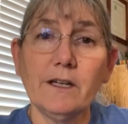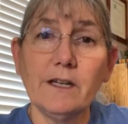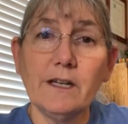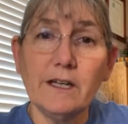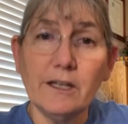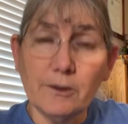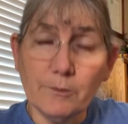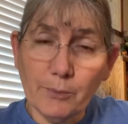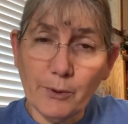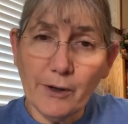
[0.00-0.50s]

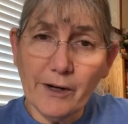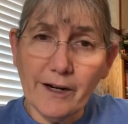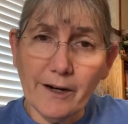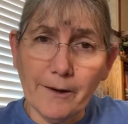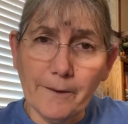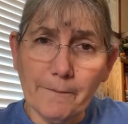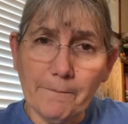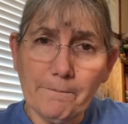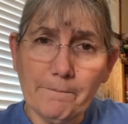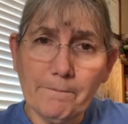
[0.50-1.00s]
in
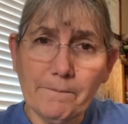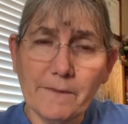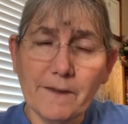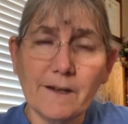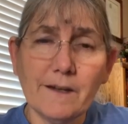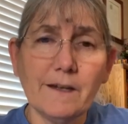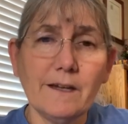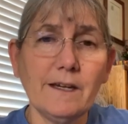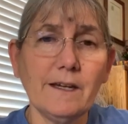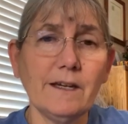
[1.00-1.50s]
prayer,
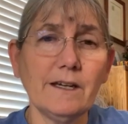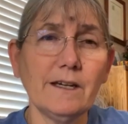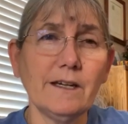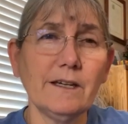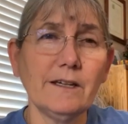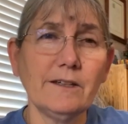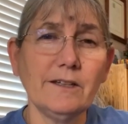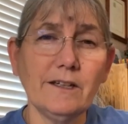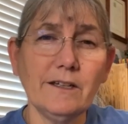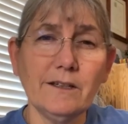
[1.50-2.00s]

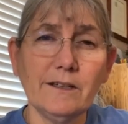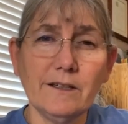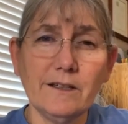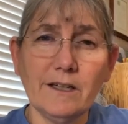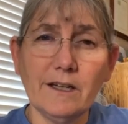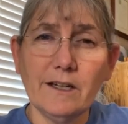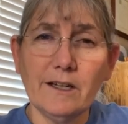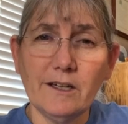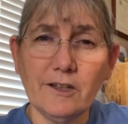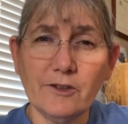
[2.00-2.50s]
and
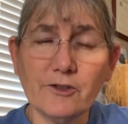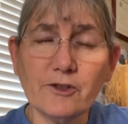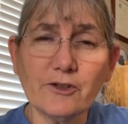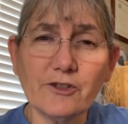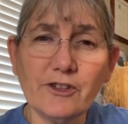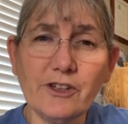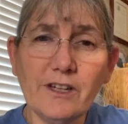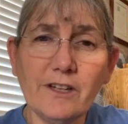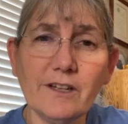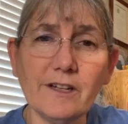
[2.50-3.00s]

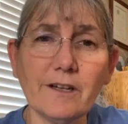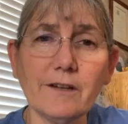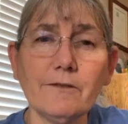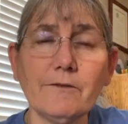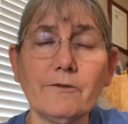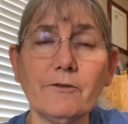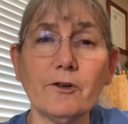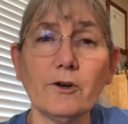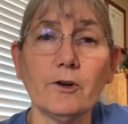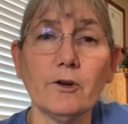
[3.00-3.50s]
interceding
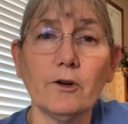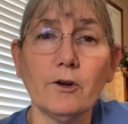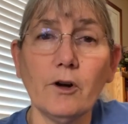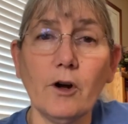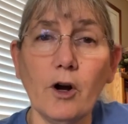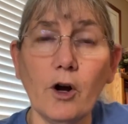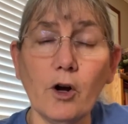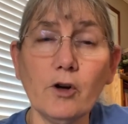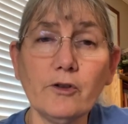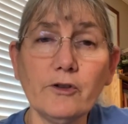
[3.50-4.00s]
for
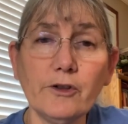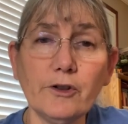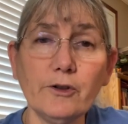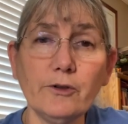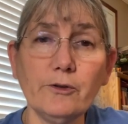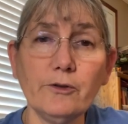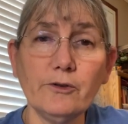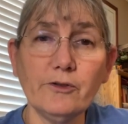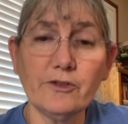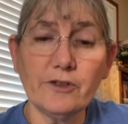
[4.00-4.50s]
all
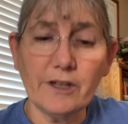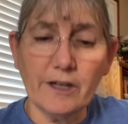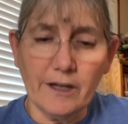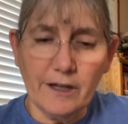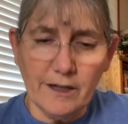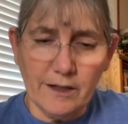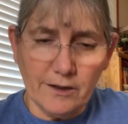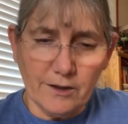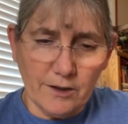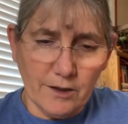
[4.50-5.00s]
those
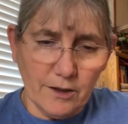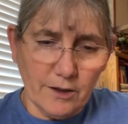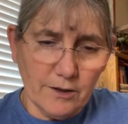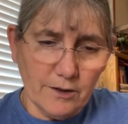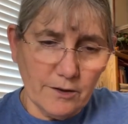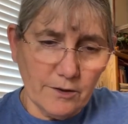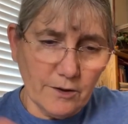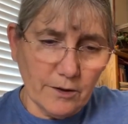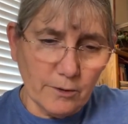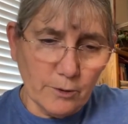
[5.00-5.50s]
that
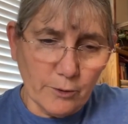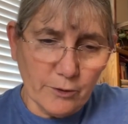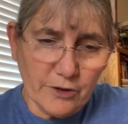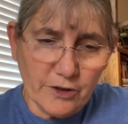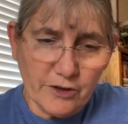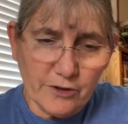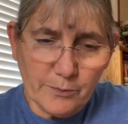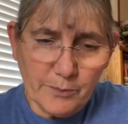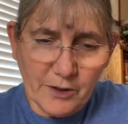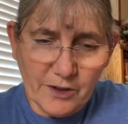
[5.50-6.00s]
the Lord
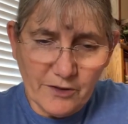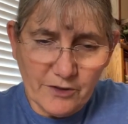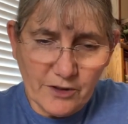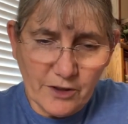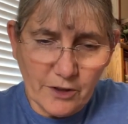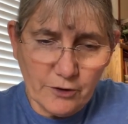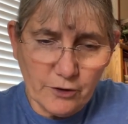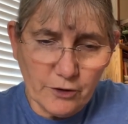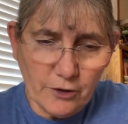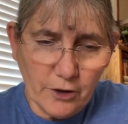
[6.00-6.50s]
has placed
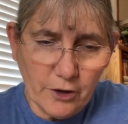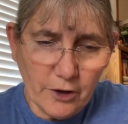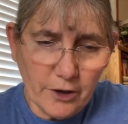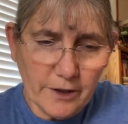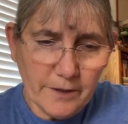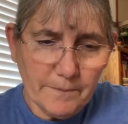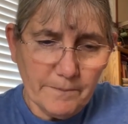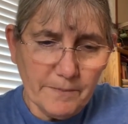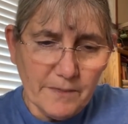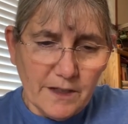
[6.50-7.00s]
on your
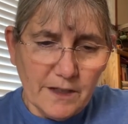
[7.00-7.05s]
heart,